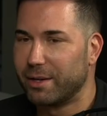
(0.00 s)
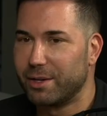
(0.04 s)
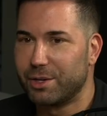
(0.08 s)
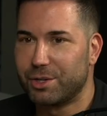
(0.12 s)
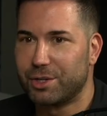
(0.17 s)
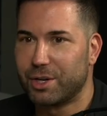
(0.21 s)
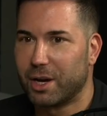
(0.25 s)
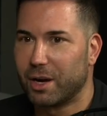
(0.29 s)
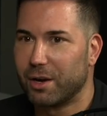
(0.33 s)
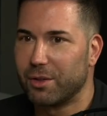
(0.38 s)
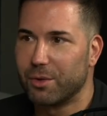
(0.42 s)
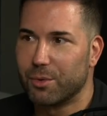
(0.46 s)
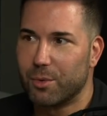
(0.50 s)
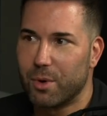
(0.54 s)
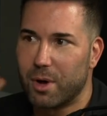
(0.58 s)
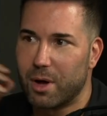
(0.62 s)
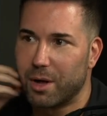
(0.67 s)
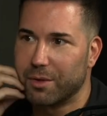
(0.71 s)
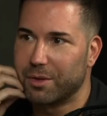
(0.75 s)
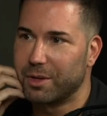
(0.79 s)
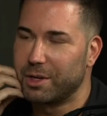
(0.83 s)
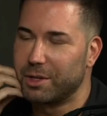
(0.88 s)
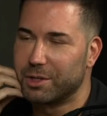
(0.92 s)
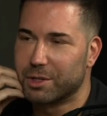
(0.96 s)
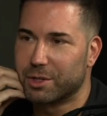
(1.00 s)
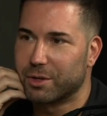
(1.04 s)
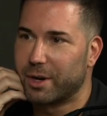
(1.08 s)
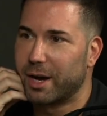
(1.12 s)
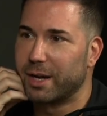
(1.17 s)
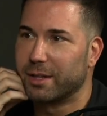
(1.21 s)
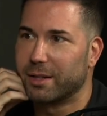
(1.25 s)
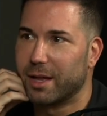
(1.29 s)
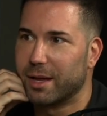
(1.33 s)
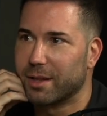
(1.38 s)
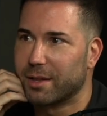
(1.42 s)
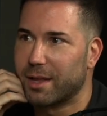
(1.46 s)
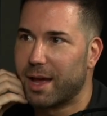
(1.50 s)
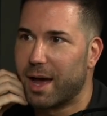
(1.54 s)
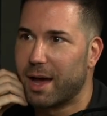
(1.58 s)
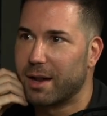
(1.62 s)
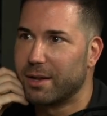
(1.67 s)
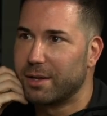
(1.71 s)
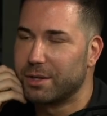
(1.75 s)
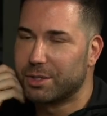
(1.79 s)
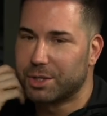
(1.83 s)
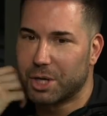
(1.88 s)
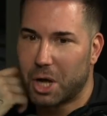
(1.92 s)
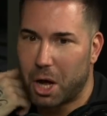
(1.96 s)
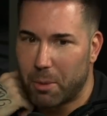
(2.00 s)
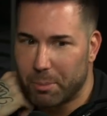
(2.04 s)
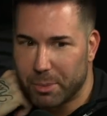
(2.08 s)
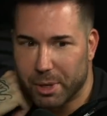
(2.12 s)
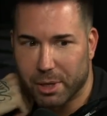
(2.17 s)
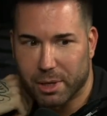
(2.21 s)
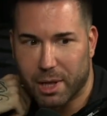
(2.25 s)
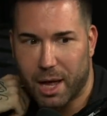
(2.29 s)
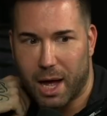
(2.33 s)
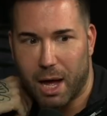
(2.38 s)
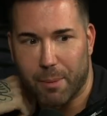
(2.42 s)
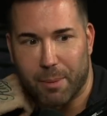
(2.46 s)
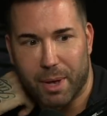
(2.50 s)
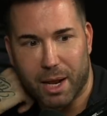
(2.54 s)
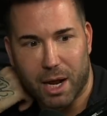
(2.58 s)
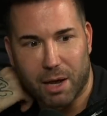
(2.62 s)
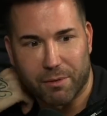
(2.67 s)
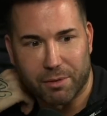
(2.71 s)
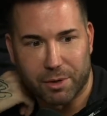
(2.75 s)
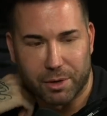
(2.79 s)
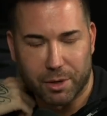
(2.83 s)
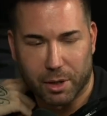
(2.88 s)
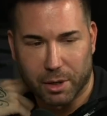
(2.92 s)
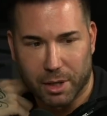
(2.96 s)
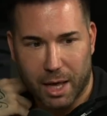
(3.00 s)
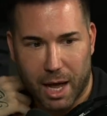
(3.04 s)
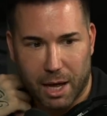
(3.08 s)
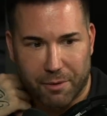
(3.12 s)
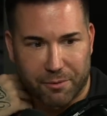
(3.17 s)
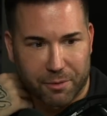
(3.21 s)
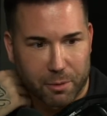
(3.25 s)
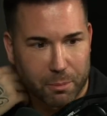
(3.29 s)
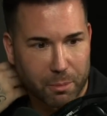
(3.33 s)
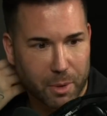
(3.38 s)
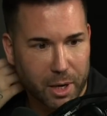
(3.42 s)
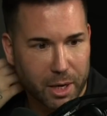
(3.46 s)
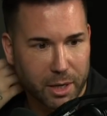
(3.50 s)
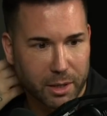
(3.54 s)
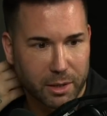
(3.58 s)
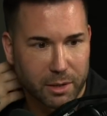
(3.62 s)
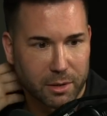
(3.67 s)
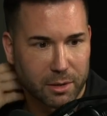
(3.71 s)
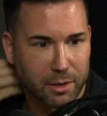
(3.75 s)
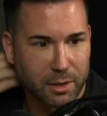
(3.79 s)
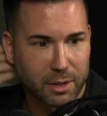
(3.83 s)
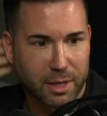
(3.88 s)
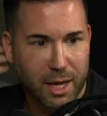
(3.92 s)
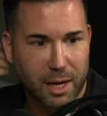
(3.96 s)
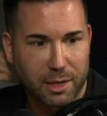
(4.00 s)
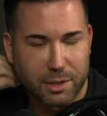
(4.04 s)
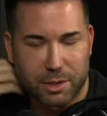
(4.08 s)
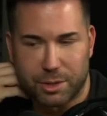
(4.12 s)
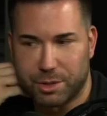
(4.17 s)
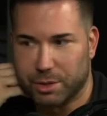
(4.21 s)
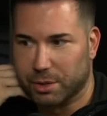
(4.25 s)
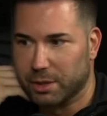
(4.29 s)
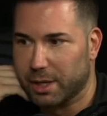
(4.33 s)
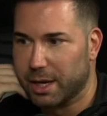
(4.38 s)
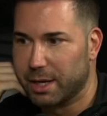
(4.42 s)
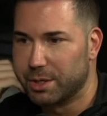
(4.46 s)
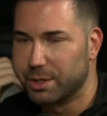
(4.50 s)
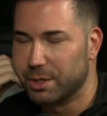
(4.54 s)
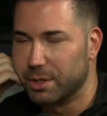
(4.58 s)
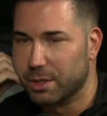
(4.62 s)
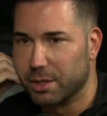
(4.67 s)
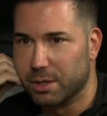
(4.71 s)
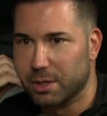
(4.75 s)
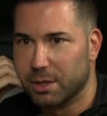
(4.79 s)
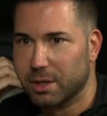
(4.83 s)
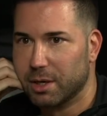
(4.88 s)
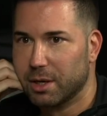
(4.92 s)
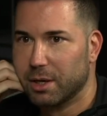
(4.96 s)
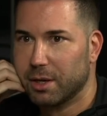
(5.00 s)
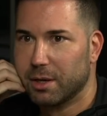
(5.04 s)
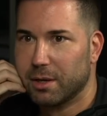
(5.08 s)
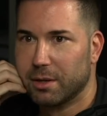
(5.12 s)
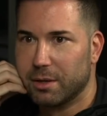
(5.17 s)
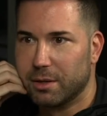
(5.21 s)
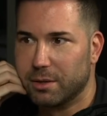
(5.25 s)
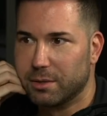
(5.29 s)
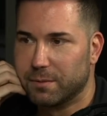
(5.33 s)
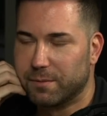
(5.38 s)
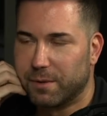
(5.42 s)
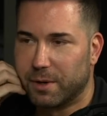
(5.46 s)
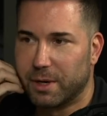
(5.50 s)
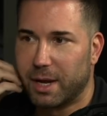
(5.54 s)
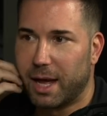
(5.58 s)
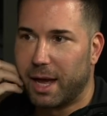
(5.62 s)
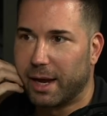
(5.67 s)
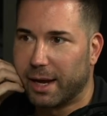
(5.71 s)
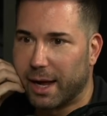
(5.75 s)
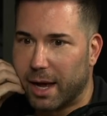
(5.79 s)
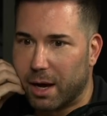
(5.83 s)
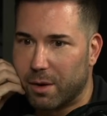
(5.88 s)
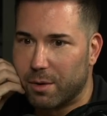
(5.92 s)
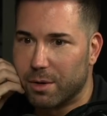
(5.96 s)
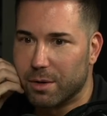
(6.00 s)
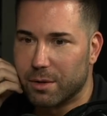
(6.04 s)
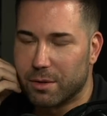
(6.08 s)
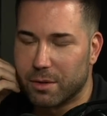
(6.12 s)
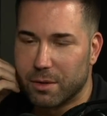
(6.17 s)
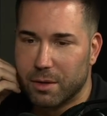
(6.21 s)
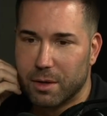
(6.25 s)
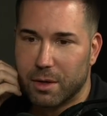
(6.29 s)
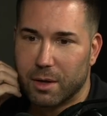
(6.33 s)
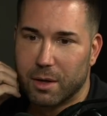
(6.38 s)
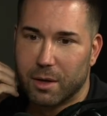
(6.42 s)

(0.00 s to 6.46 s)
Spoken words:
He's sharing the wealth, and he's great like that. He's taught me a lot, man. I've learned a lot from Mike, and the guy's such a legend, and he's fun to hang out with.